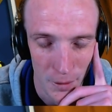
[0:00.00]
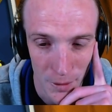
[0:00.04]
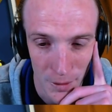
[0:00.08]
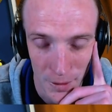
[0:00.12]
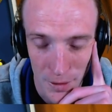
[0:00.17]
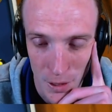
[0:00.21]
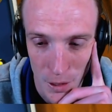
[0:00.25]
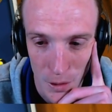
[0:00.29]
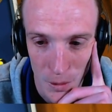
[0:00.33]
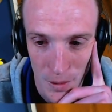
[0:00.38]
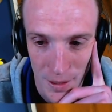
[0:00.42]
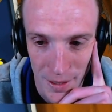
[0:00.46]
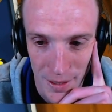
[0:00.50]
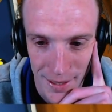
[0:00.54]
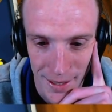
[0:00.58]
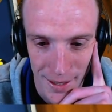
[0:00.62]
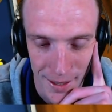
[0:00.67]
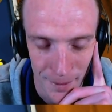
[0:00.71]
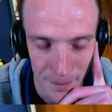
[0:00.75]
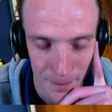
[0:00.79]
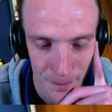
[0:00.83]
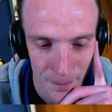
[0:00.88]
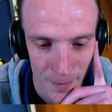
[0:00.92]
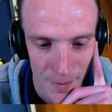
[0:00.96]
It's called in a
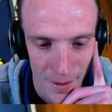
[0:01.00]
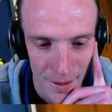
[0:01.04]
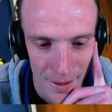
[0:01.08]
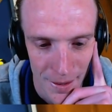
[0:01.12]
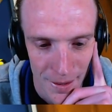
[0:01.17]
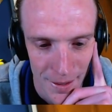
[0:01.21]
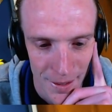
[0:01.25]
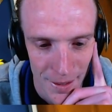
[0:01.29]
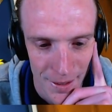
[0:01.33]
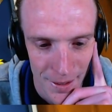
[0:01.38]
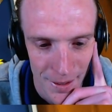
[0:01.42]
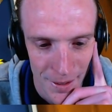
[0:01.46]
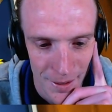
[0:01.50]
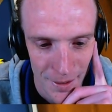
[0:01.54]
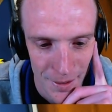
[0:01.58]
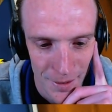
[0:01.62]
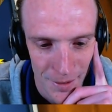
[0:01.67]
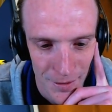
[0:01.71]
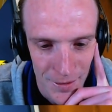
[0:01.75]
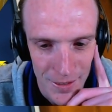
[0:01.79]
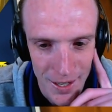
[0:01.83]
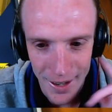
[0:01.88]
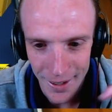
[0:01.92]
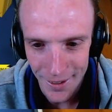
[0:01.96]
sec.
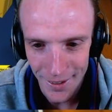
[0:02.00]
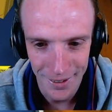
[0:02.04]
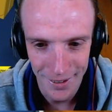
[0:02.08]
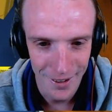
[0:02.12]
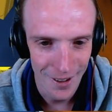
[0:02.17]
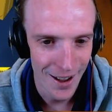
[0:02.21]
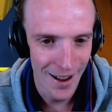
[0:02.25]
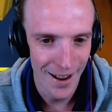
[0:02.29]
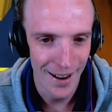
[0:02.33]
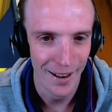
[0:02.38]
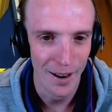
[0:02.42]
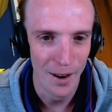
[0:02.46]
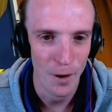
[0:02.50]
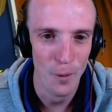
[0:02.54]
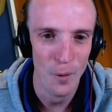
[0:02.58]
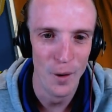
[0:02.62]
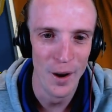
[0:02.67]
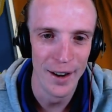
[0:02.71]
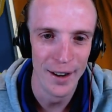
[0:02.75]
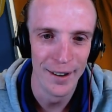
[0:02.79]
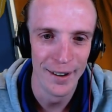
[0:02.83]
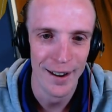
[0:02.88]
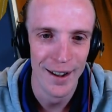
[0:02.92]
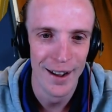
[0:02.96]
Taken like a
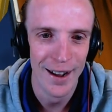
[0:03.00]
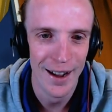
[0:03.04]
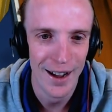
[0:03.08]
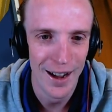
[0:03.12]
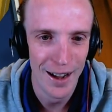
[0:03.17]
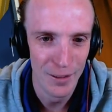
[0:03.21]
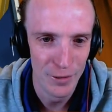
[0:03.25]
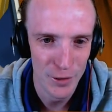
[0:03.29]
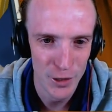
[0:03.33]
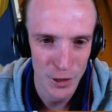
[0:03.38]
week and a half,